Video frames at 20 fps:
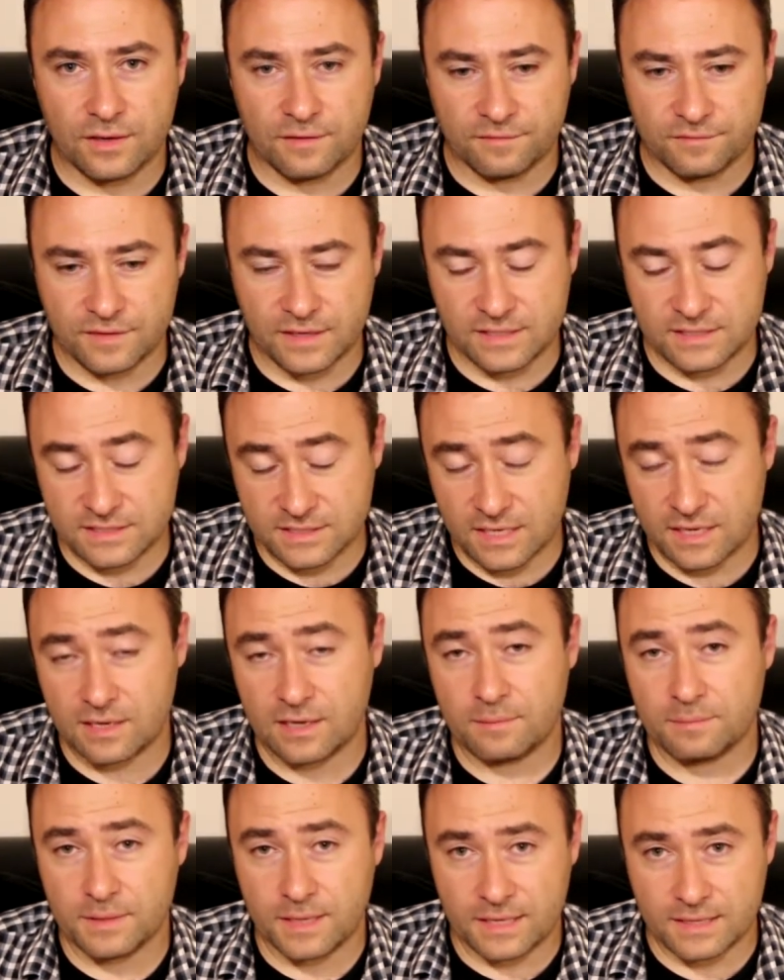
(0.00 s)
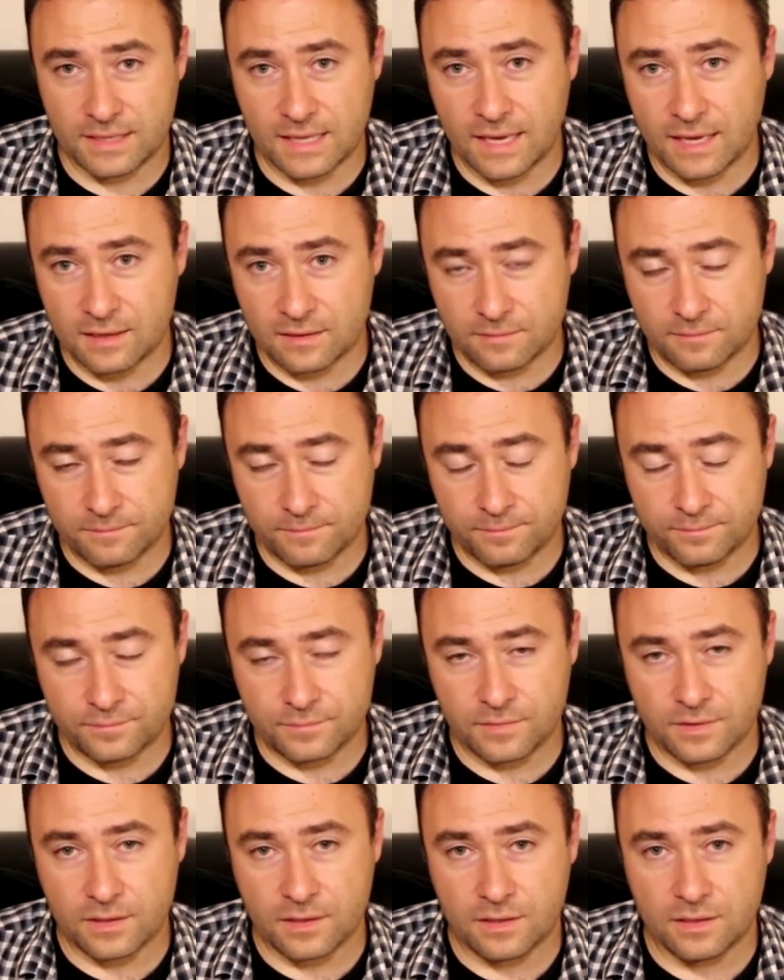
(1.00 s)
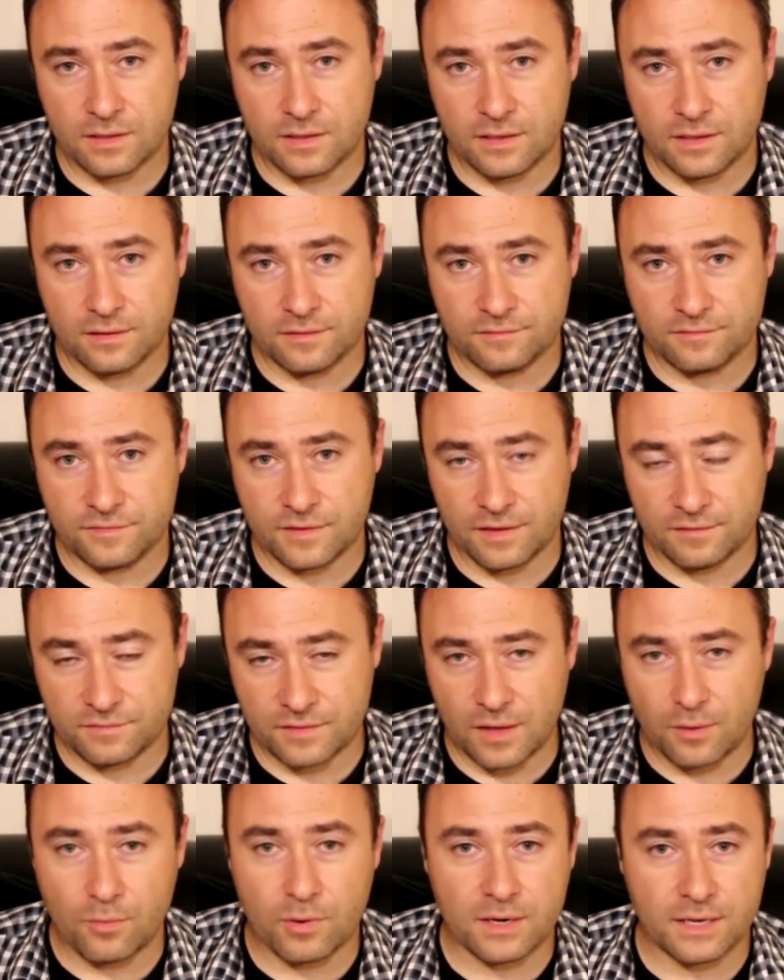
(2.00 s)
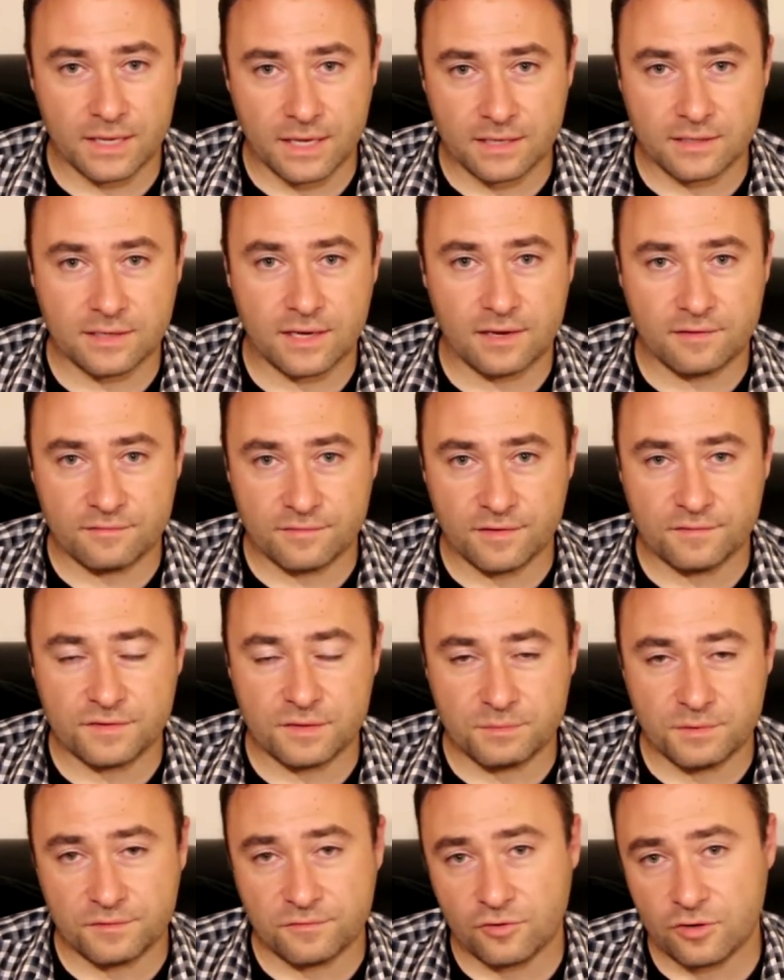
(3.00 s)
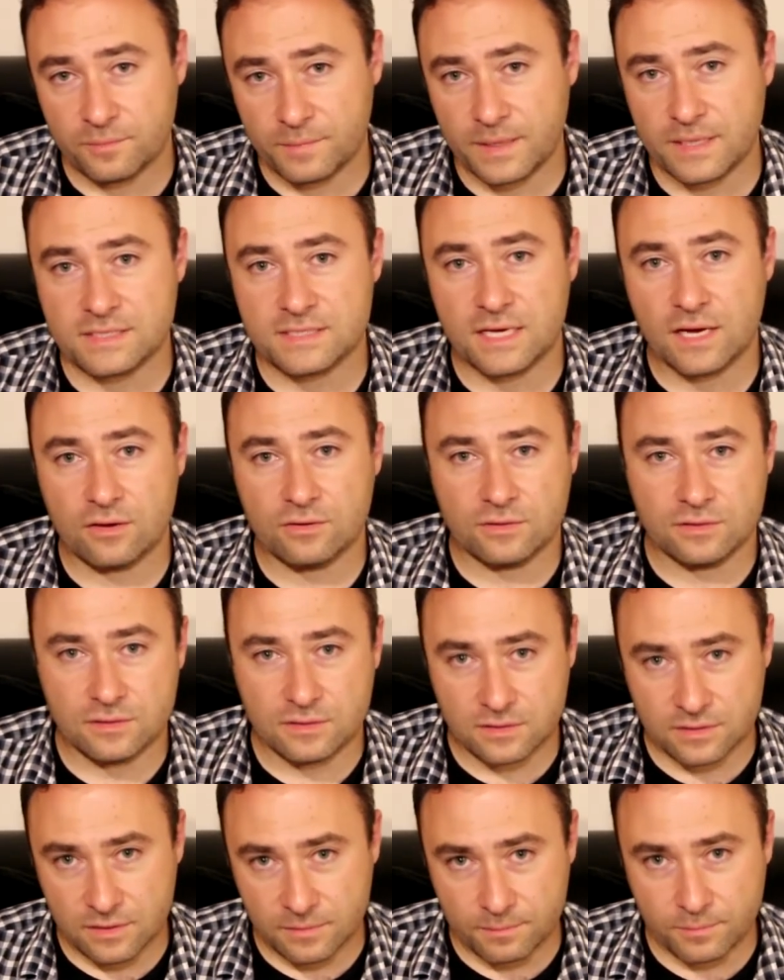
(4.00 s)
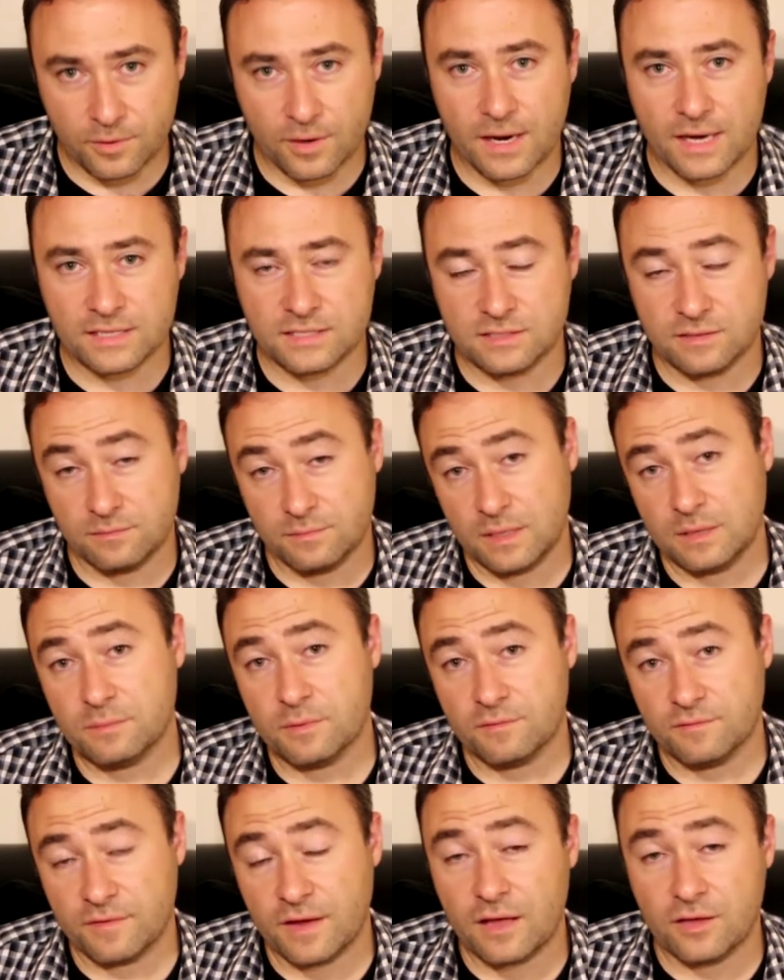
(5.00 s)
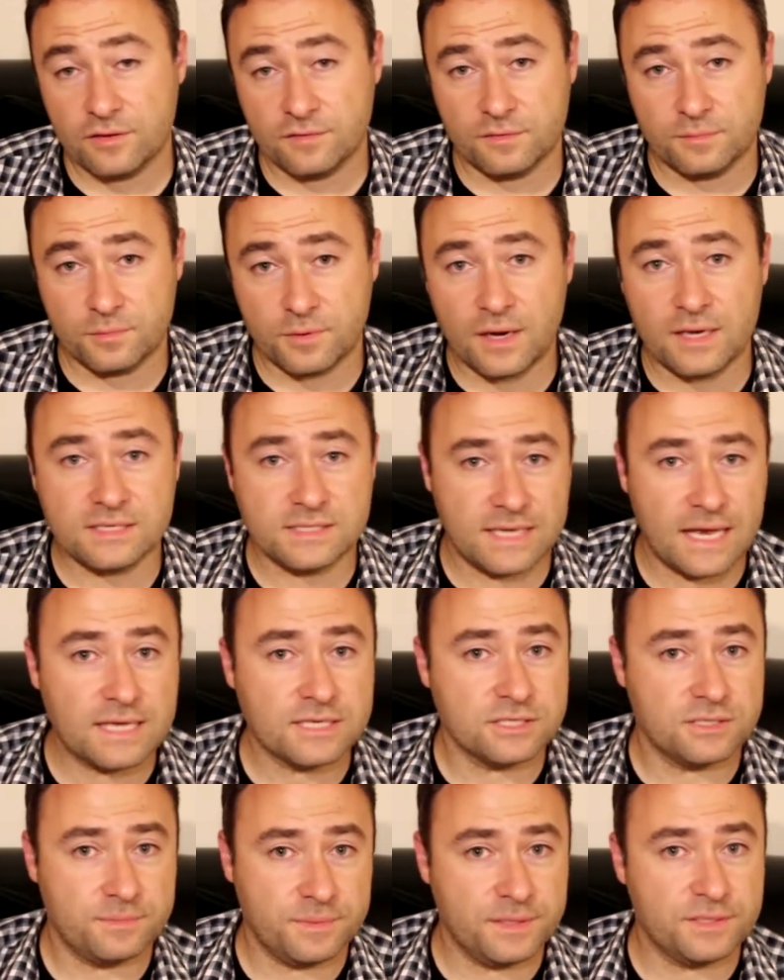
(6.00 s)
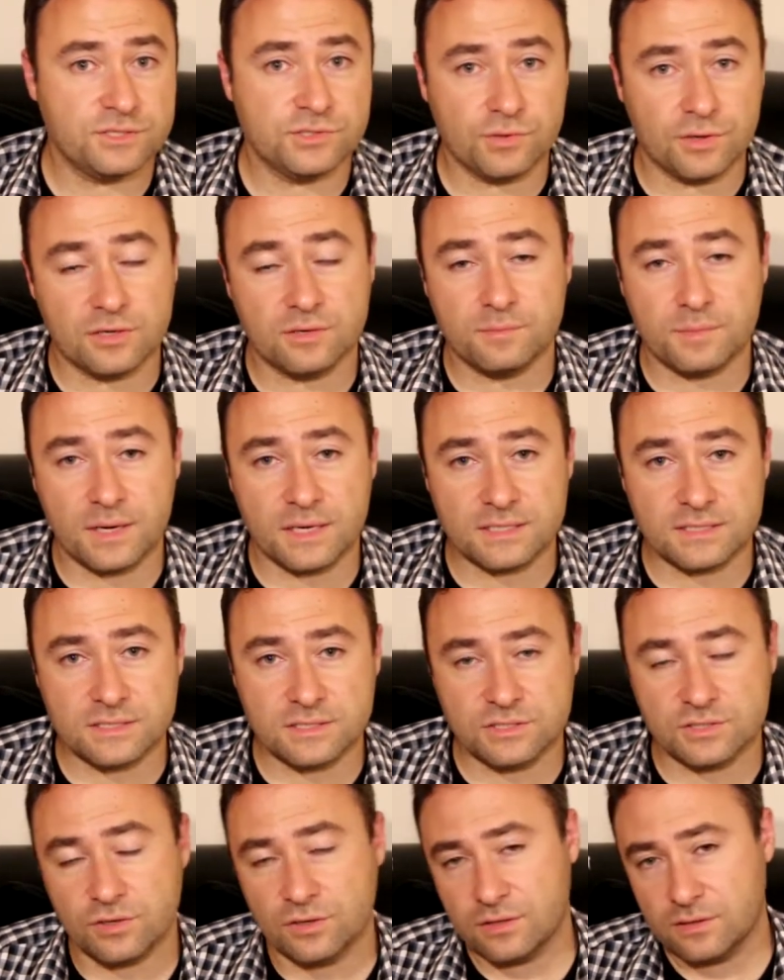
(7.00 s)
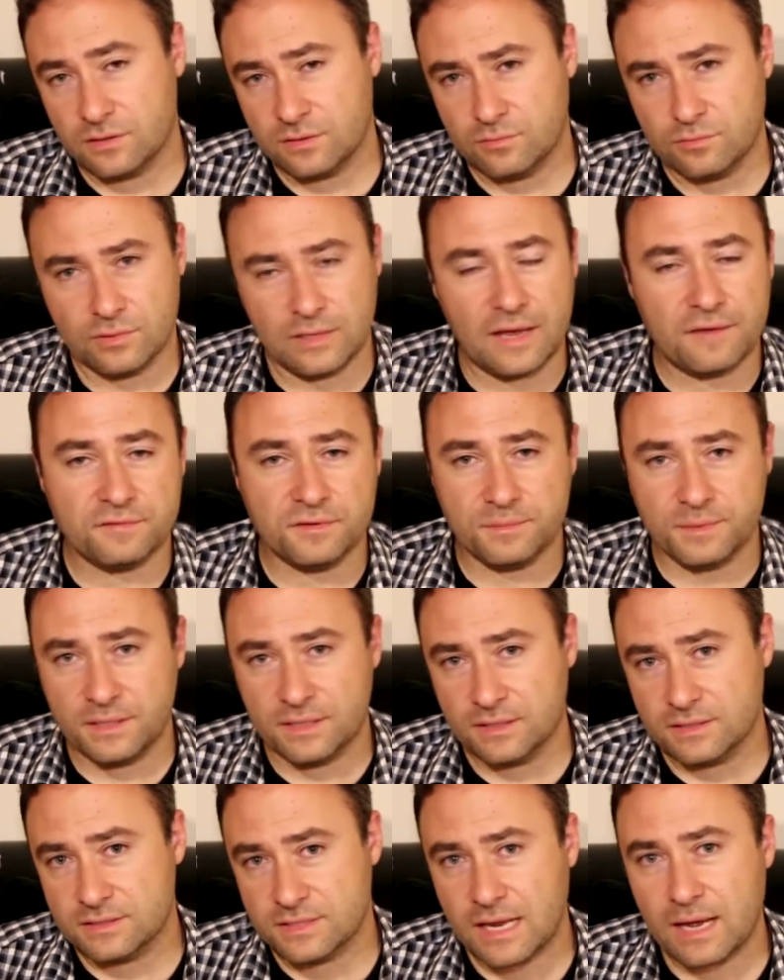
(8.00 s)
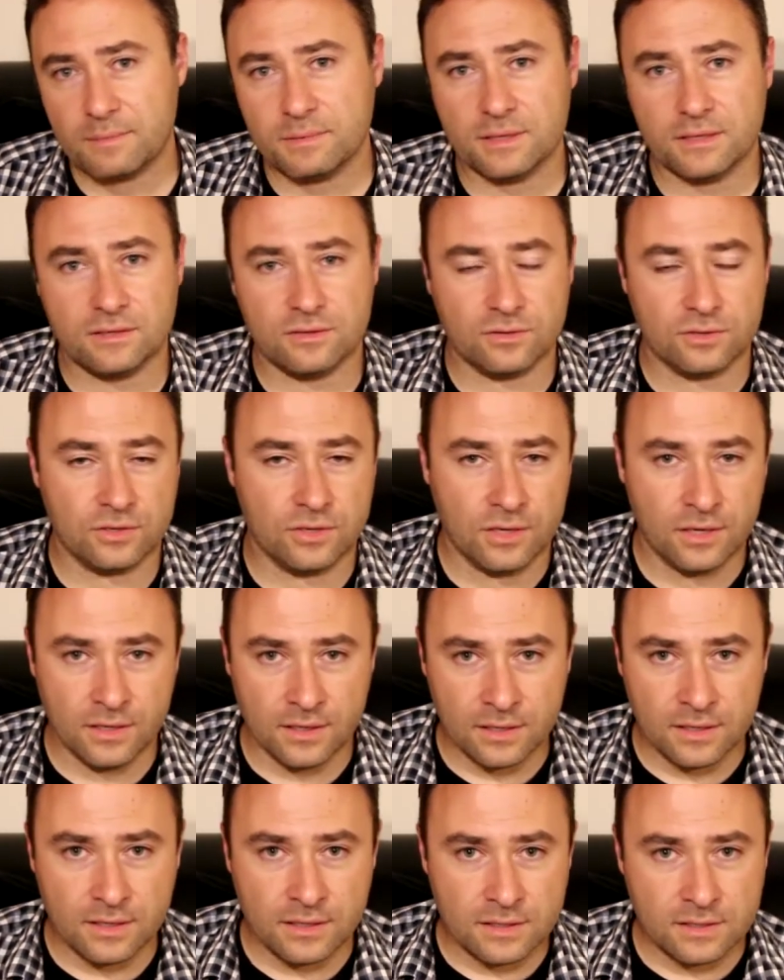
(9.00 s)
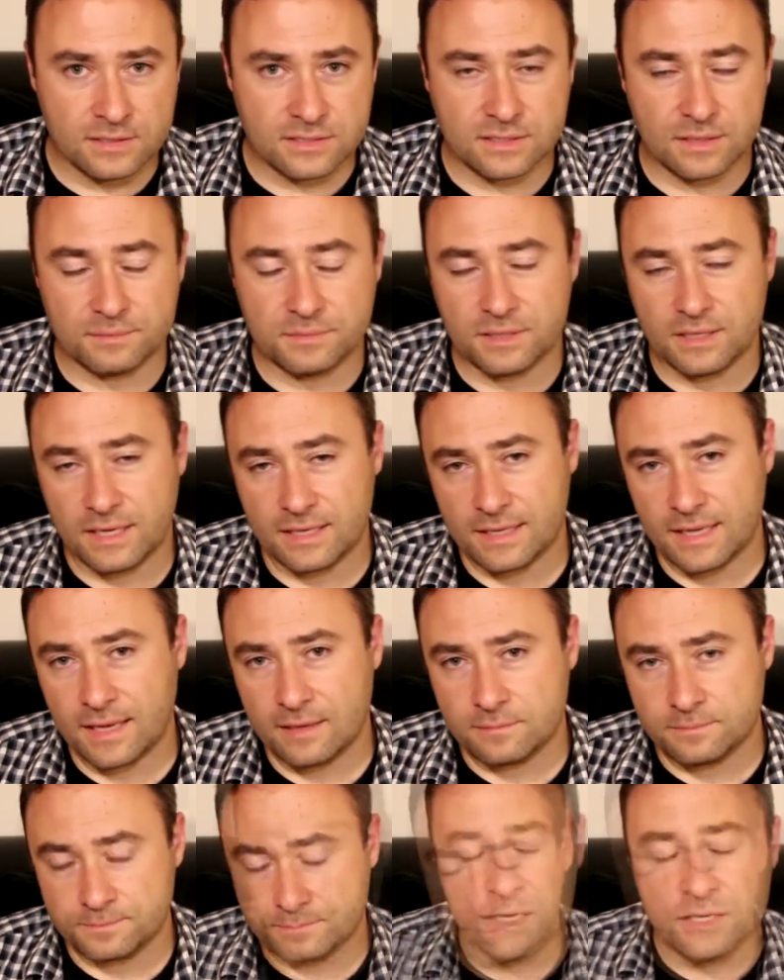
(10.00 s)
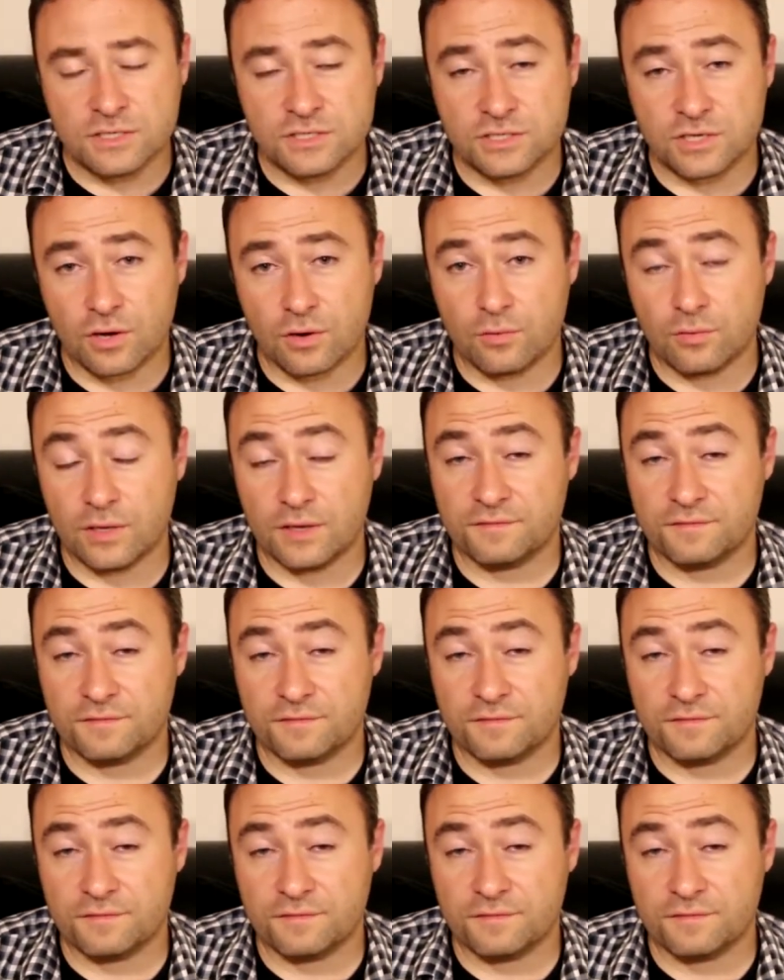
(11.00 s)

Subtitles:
if they set it up like that, if they want to get 950 before it pays out, the minimum value of the prize has to be $200. So it would have to be a tablet or something like that. So